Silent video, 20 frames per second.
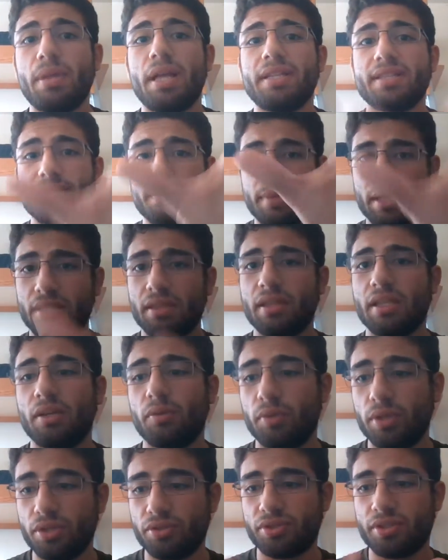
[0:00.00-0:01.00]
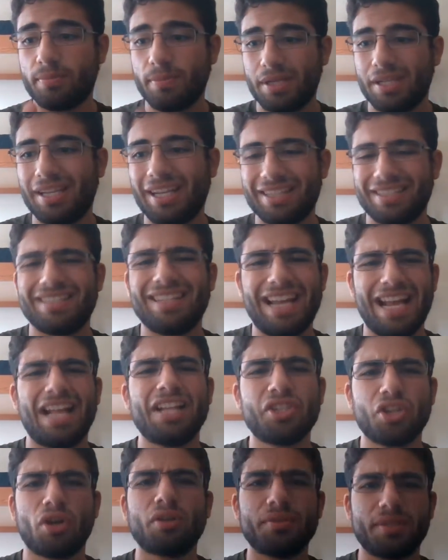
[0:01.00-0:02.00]
That's the big thing. We used to be connected to
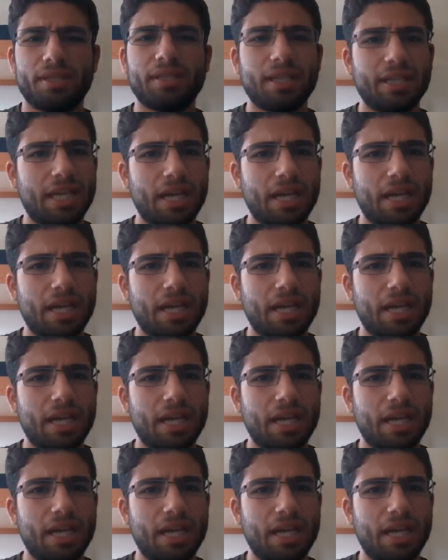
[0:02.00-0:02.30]
Antarctica.